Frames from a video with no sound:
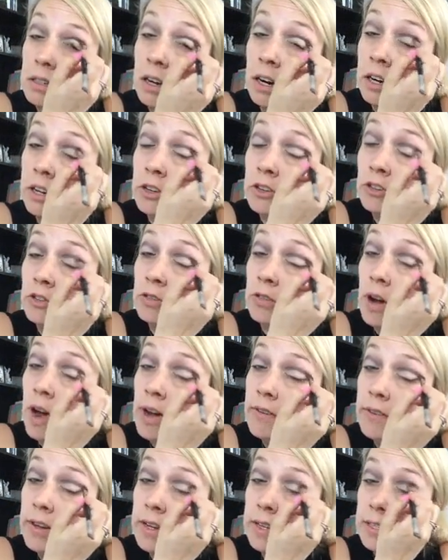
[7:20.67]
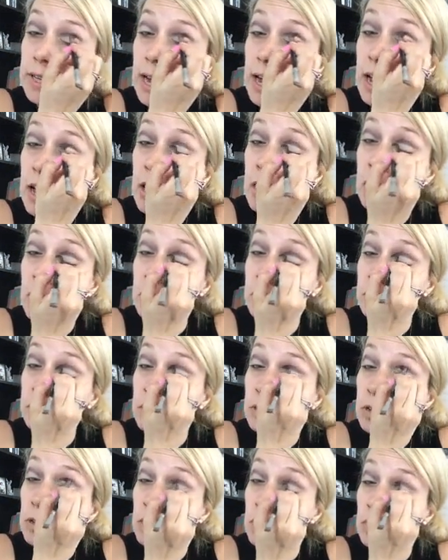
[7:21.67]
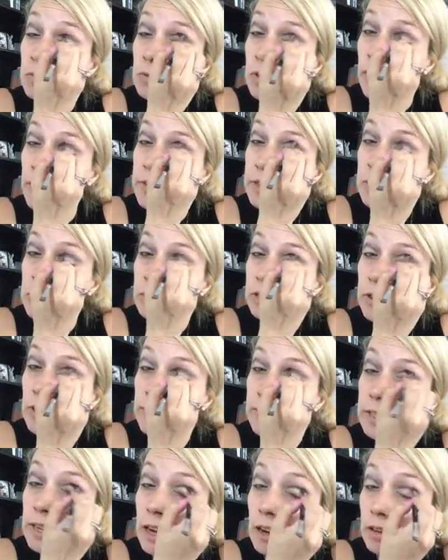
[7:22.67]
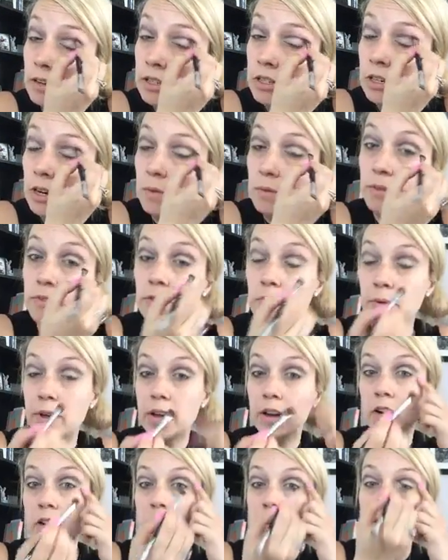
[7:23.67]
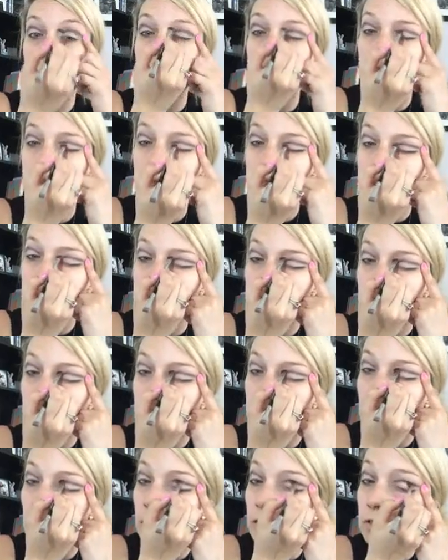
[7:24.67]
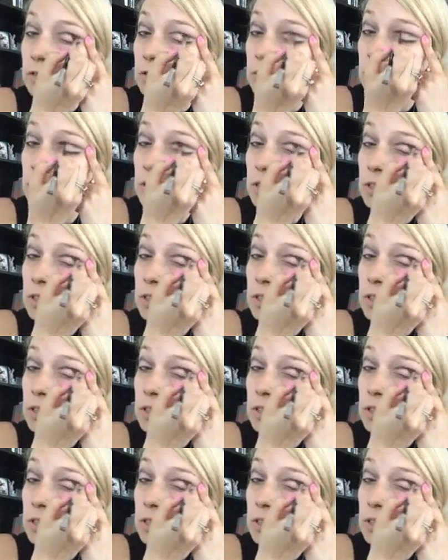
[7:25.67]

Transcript: Are you driving down? Well, obviously you're driving down because you're coming from like Curtis downtown.